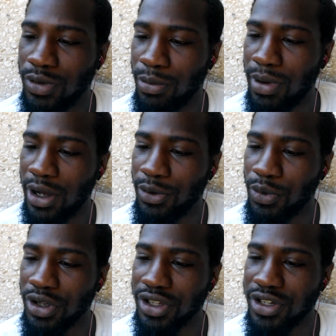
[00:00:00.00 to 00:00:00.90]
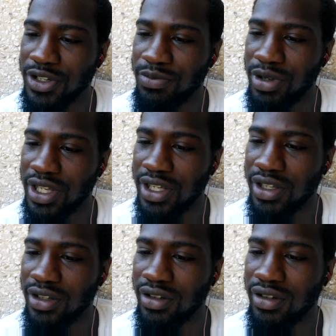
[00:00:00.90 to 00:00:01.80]
about the wilderness
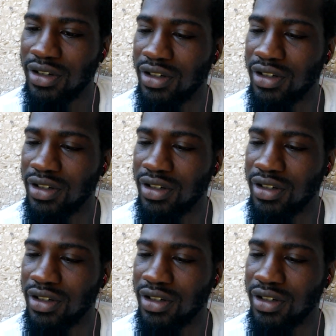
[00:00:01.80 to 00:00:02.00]
being